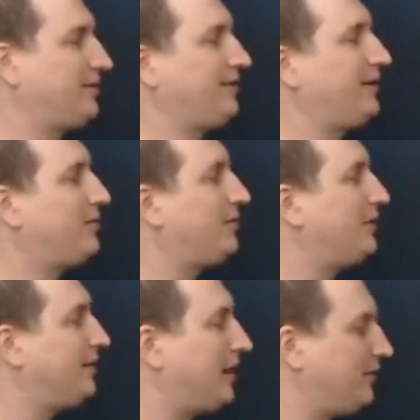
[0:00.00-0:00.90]
That will
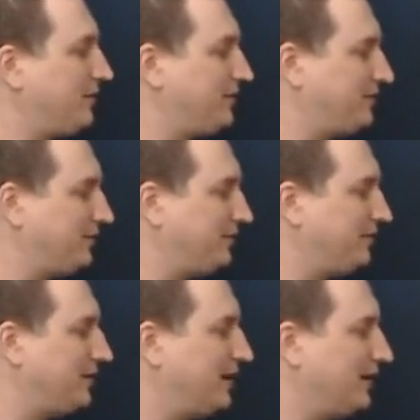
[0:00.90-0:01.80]
allow you to
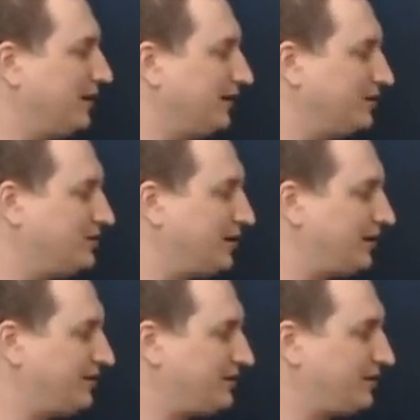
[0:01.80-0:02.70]

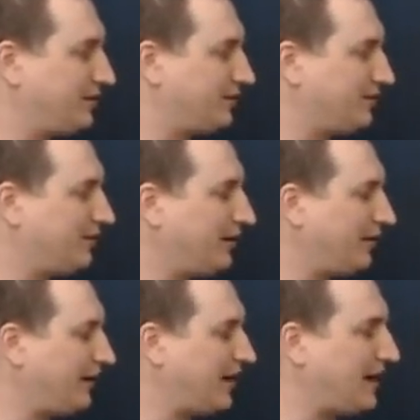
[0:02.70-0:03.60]
gesture very
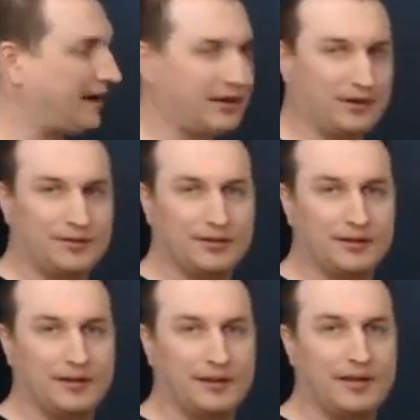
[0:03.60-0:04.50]

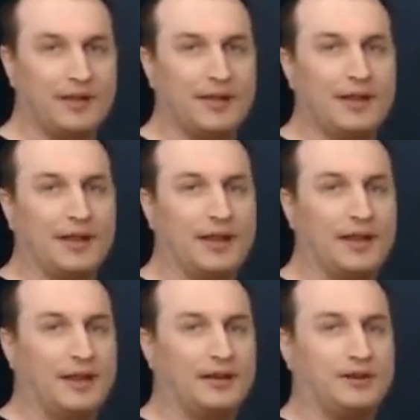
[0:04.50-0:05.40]
accurately,
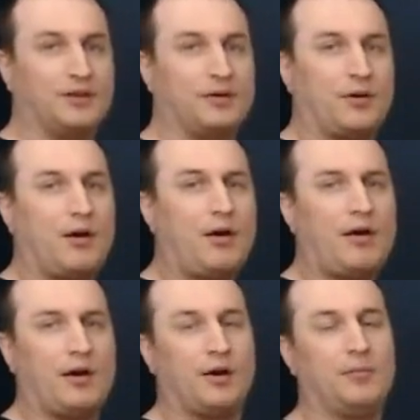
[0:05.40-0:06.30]
and your
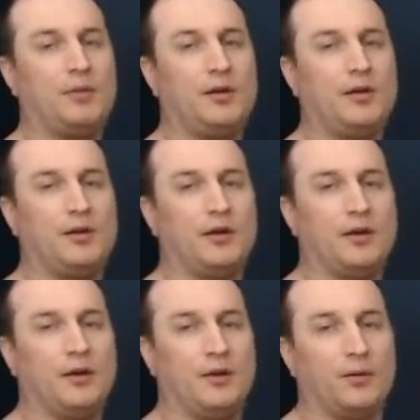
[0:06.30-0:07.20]
arm
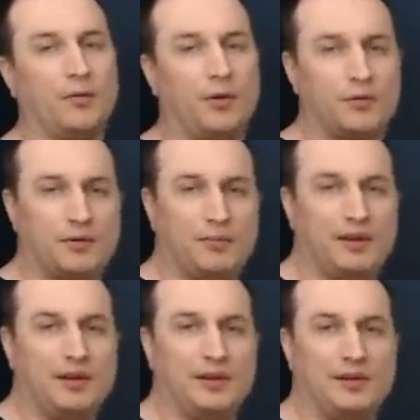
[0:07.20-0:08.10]
won't be
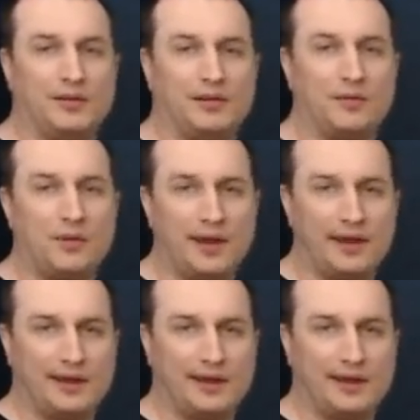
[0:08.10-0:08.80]
in the way.